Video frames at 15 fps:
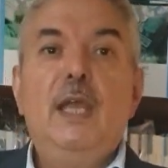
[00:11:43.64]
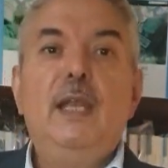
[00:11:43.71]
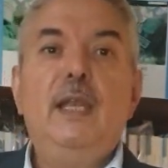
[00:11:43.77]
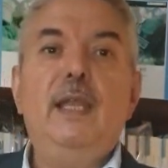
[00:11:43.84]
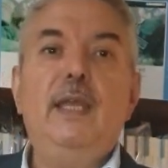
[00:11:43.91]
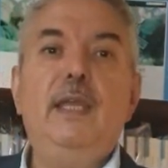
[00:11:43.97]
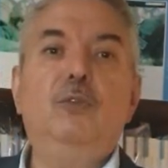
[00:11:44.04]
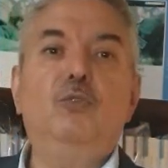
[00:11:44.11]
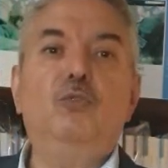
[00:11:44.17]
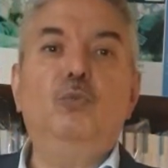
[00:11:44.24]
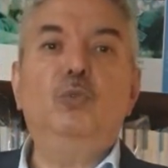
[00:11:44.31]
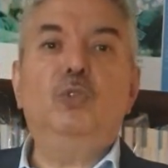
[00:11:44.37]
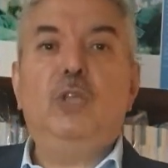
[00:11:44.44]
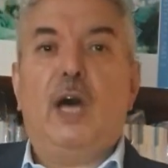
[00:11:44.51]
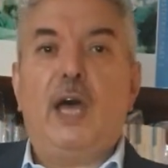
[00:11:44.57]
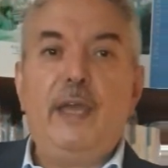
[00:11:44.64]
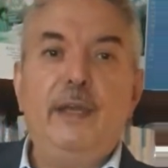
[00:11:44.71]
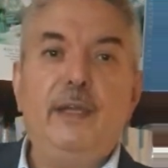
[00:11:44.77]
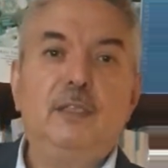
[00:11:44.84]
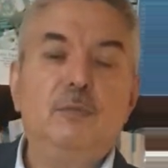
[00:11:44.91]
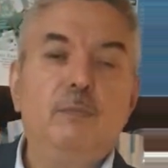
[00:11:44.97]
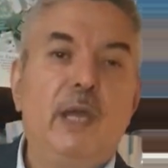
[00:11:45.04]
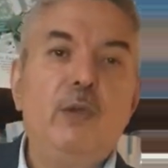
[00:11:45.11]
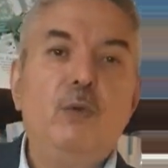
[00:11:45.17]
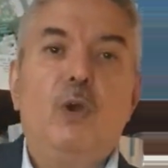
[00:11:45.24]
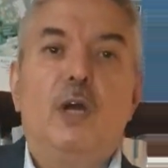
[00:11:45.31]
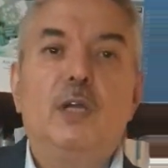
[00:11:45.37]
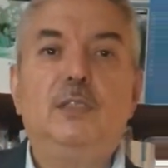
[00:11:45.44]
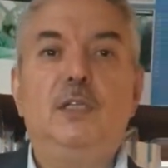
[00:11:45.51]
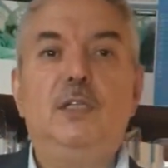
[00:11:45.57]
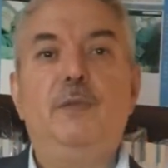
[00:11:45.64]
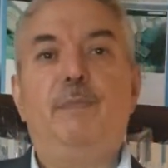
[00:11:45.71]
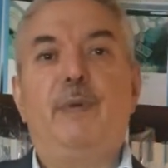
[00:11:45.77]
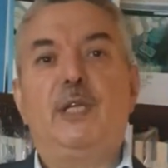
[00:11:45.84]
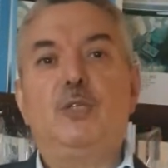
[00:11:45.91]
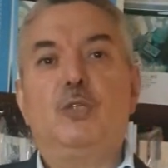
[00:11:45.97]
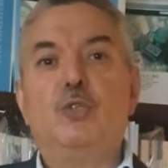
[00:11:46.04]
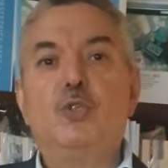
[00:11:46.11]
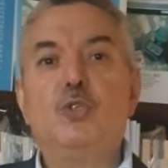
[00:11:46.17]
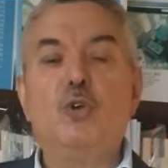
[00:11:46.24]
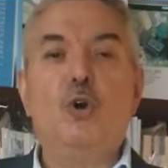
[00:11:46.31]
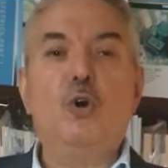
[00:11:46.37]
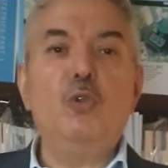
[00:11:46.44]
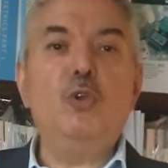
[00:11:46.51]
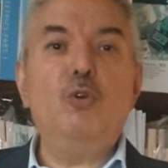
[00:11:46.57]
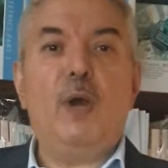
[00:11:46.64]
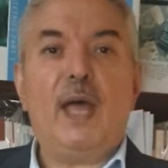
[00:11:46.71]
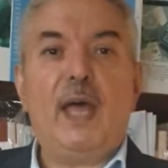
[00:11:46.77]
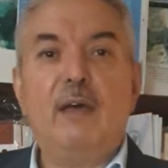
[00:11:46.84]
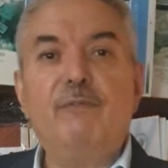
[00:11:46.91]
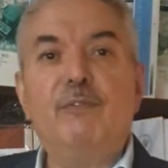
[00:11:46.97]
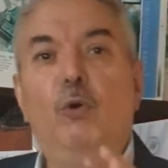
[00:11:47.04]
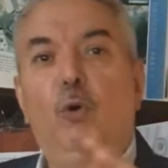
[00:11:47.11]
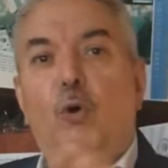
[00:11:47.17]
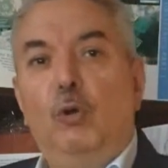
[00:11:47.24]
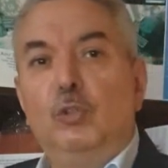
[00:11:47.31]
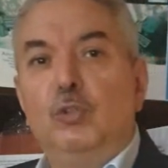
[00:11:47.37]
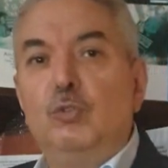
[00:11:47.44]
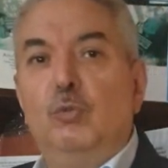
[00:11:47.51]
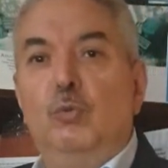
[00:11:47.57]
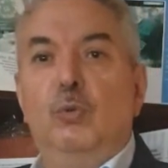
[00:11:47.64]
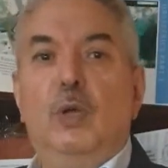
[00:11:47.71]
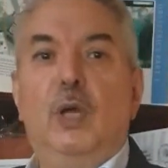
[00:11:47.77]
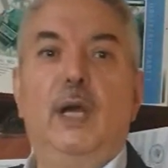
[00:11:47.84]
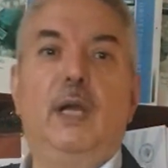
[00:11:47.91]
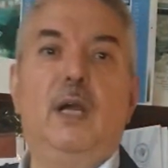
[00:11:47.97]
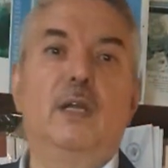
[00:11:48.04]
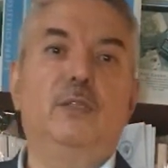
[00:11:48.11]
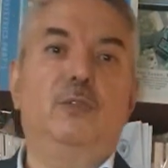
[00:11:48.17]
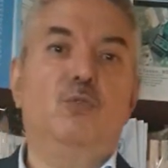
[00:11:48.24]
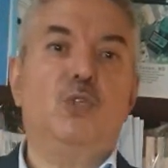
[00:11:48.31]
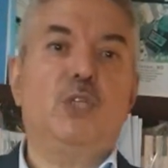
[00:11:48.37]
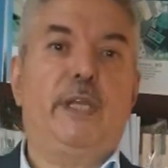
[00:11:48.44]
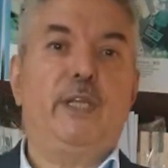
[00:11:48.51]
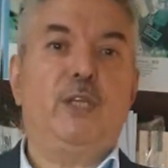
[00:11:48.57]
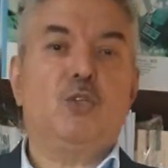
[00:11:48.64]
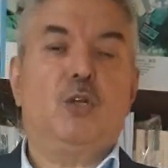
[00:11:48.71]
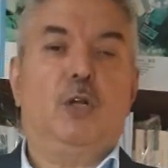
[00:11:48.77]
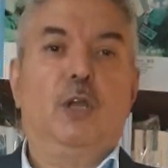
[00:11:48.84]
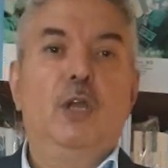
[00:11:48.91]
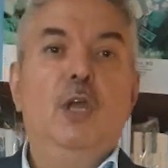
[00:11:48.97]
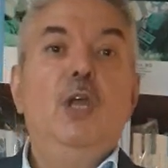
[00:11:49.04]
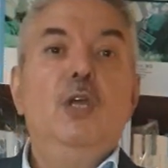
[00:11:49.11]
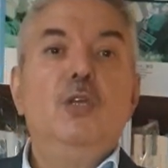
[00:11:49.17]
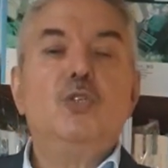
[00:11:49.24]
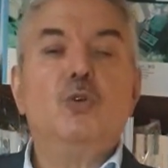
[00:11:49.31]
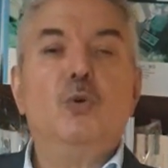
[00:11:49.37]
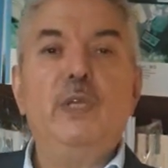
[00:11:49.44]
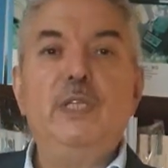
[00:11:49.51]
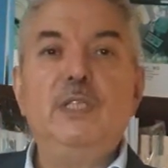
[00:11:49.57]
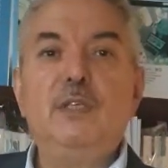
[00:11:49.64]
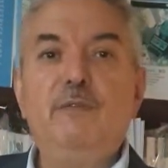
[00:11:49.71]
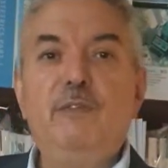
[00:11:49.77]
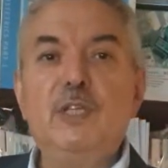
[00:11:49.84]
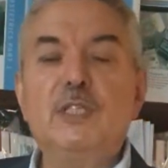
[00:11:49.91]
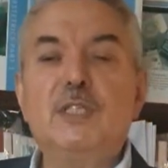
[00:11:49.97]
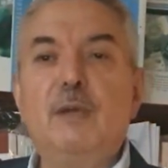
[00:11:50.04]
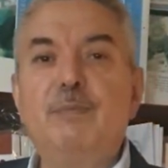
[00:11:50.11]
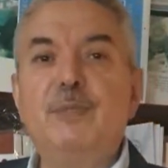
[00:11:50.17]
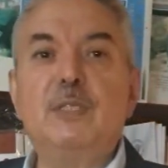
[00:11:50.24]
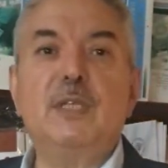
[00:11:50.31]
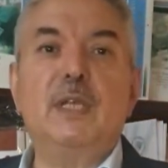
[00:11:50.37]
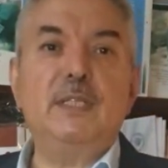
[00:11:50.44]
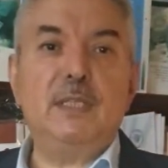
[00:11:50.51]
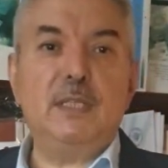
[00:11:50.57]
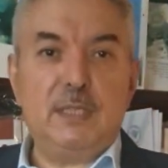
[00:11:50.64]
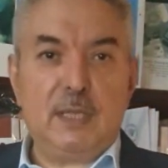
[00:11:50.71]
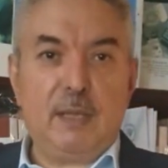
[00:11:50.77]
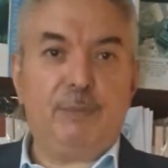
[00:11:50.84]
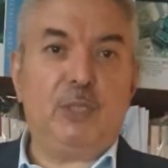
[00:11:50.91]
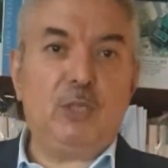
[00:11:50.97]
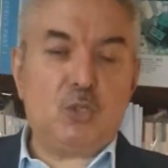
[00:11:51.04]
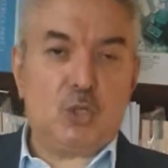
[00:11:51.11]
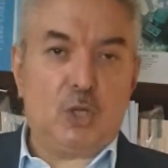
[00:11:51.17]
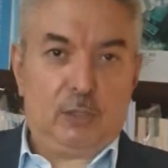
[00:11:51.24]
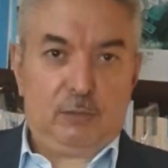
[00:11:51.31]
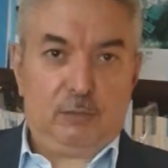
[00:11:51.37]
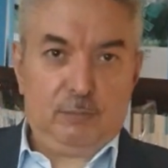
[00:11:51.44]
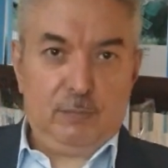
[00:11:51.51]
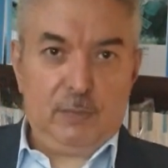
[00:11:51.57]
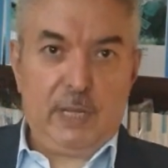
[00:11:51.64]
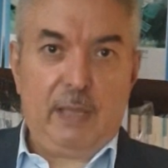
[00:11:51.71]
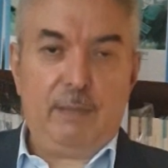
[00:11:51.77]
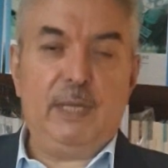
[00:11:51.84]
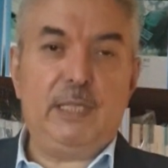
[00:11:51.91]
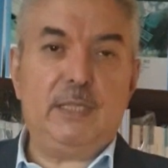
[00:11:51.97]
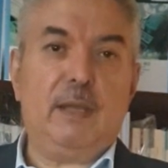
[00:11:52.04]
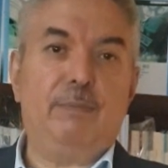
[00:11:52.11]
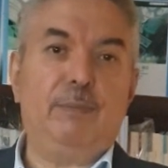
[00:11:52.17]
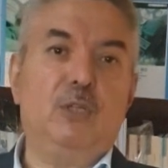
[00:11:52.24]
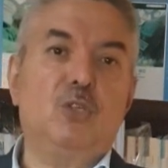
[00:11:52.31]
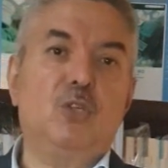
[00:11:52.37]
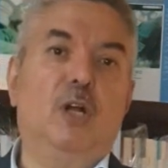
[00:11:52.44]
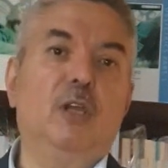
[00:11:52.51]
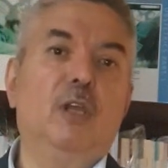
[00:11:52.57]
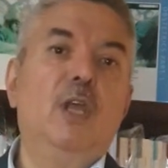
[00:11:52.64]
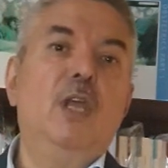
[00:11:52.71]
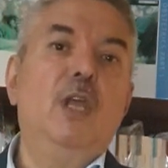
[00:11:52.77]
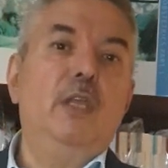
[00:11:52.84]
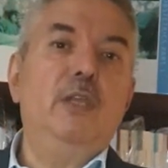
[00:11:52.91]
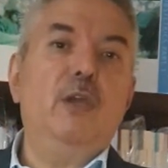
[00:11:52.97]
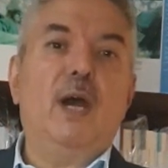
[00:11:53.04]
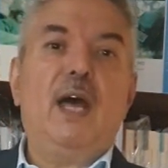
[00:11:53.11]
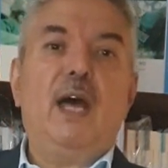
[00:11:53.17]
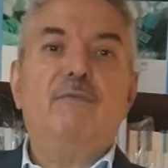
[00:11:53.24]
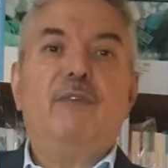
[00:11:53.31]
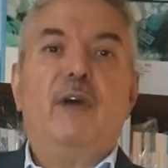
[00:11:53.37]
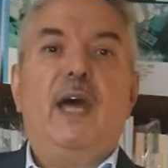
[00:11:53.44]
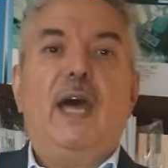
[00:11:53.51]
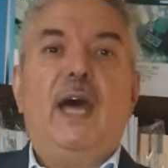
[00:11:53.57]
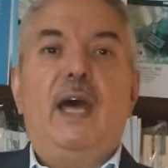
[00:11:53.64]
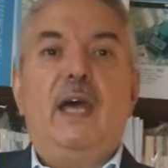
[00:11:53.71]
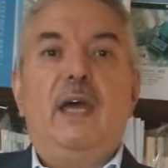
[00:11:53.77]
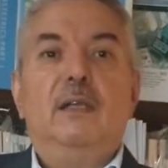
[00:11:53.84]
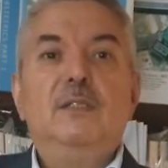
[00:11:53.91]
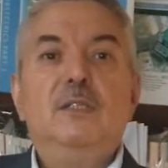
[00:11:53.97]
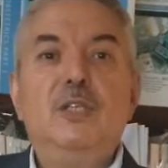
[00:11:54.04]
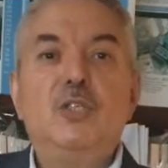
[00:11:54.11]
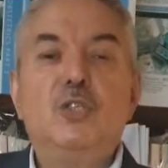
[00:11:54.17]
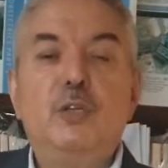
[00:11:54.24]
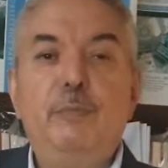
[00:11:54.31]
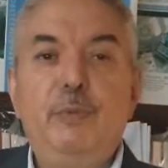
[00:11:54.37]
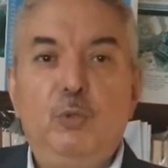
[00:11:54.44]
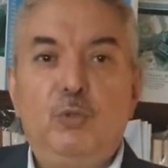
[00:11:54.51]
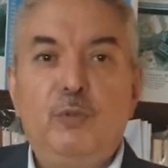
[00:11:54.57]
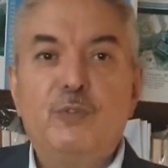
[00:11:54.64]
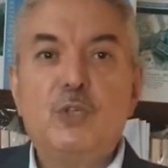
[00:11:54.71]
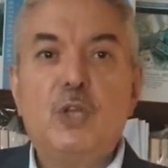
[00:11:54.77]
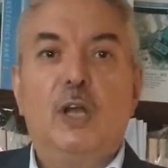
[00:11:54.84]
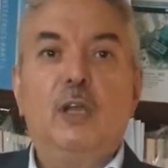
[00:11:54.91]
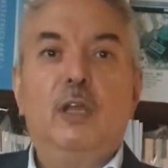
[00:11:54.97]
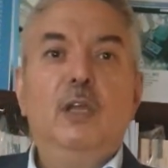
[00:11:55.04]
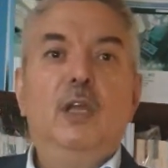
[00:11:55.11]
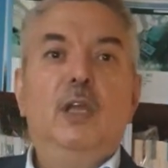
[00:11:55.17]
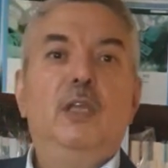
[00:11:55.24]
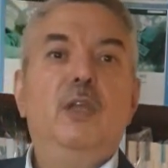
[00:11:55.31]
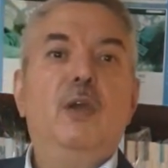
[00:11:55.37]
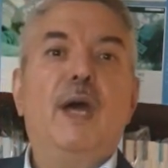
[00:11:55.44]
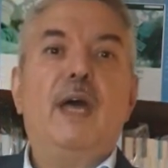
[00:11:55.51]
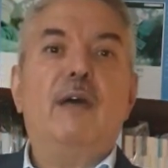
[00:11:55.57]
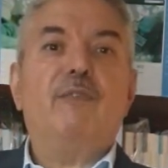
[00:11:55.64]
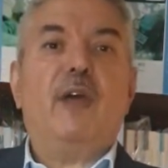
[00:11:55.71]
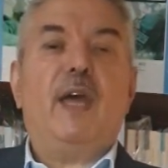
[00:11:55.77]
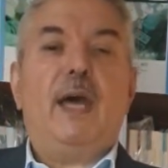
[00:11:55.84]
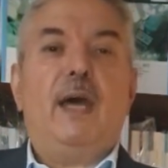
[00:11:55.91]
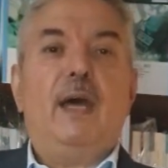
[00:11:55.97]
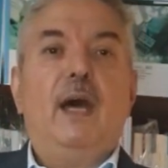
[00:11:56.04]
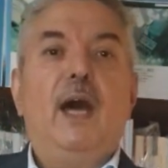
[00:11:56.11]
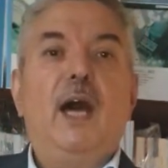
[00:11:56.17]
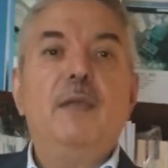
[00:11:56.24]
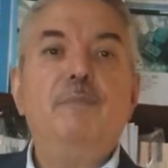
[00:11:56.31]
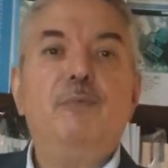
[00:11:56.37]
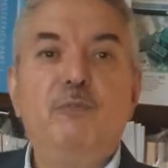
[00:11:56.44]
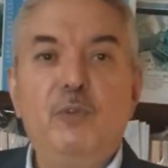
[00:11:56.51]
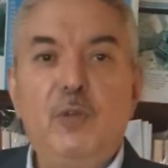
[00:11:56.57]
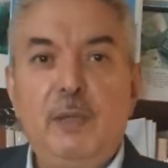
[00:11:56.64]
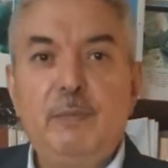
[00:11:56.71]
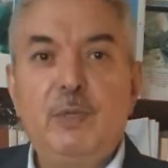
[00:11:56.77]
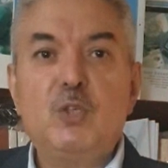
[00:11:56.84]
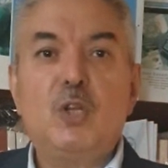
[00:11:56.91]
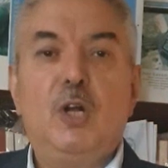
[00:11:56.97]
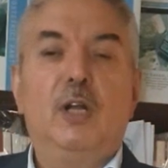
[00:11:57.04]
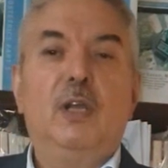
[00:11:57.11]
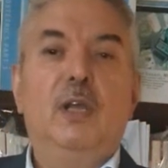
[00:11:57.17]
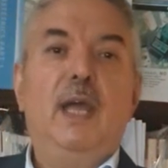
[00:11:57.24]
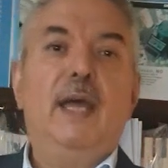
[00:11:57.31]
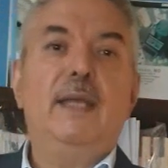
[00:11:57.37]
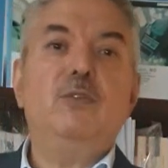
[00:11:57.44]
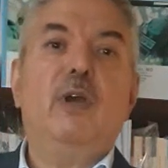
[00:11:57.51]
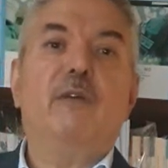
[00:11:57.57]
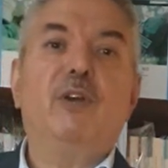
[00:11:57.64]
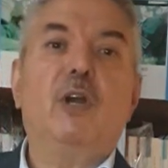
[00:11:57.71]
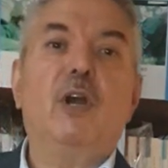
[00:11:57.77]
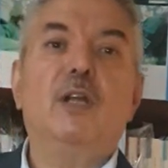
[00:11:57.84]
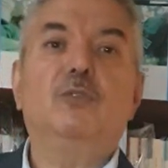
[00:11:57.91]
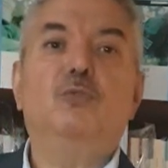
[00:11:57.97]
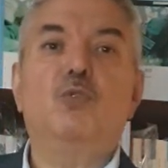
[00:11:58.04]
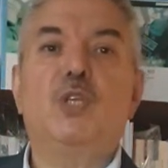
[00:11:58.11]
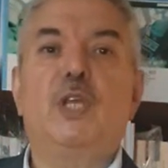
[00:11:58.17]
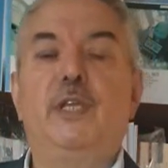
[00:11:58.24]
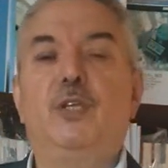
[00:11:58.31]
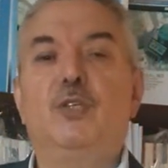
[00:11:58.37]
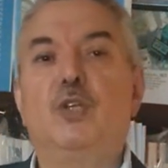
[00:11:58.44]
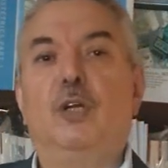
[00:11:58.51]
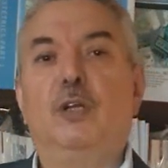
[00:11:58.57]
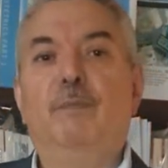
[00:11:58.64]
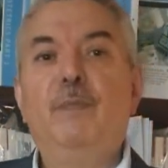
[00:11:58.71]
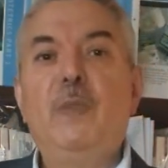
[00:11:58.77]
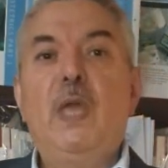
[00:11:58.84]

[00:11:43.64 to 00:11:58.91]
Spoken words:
lead to direct myocardial depression. So you have also a cardiogenic shock. So in severe sepsis and in septic shock, namely septic shock, you have a distributive shock, you have a hypovolemic shock, and you have a cardiogenic shock.